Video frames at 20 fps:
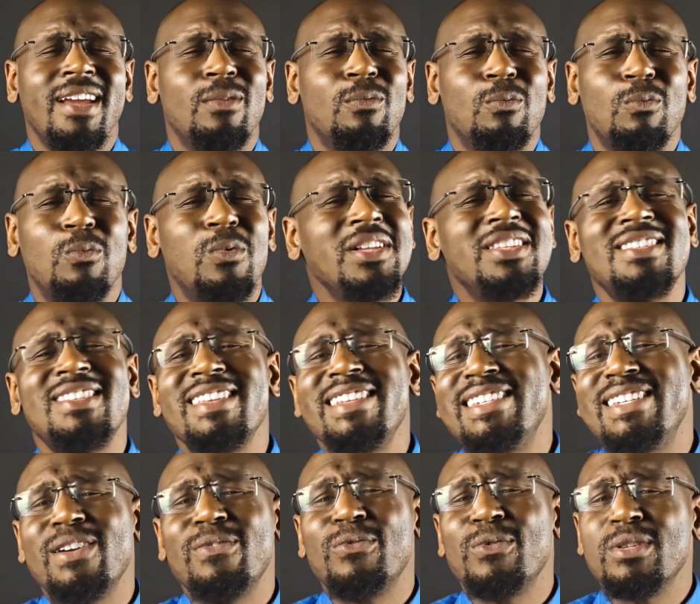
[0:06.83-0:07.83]
And what's the
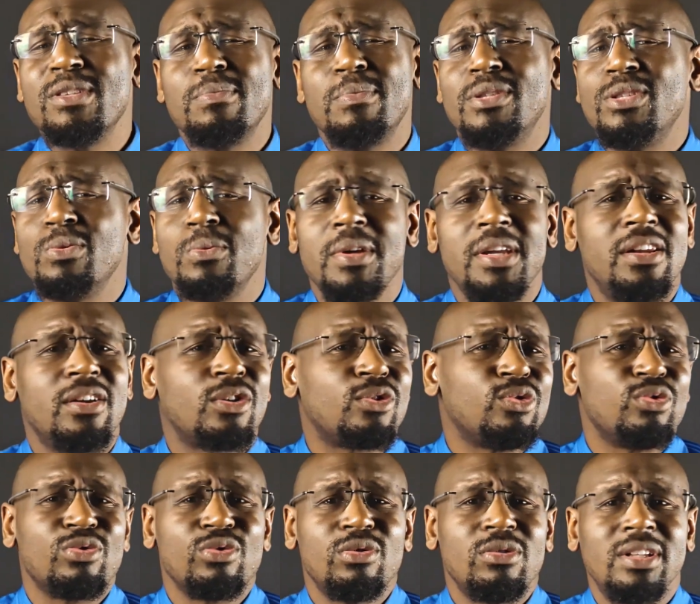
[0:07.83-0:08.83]
difference between
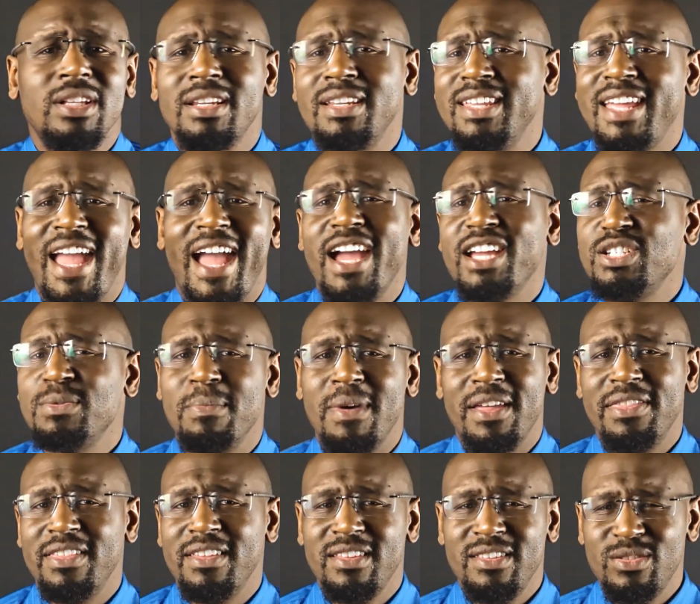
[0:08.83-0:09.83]
accrual and cash
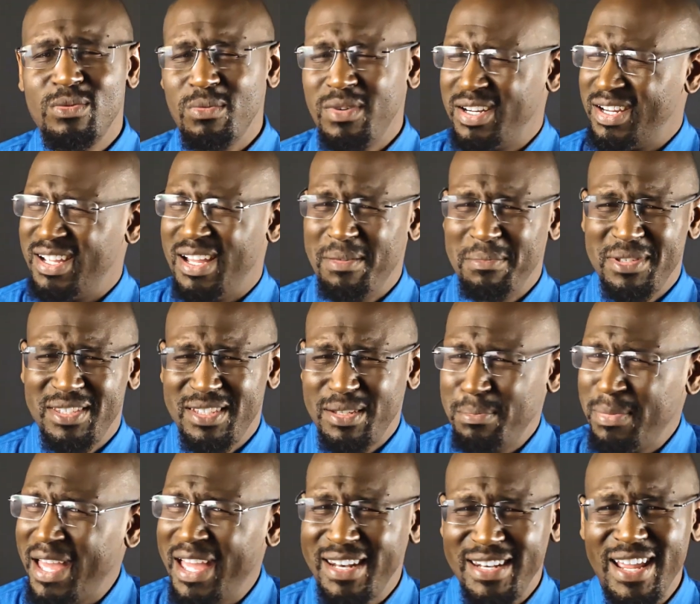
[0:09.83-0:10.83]
methods when it comes
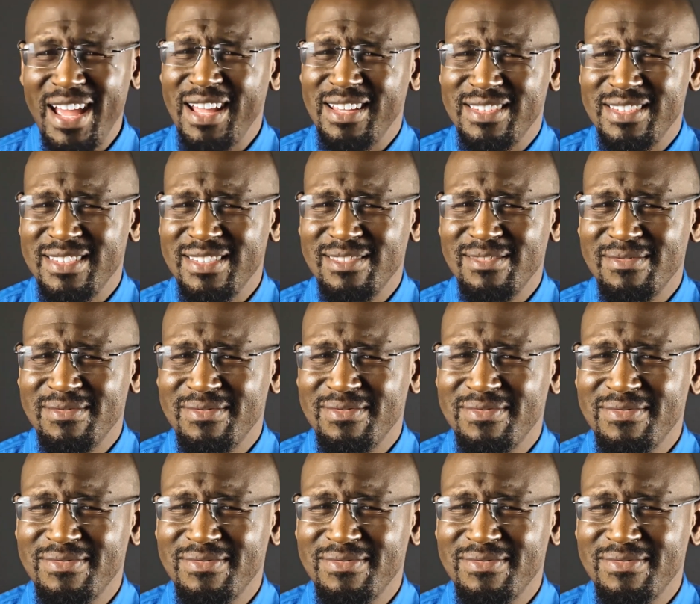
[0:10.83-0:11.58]
to bad debts?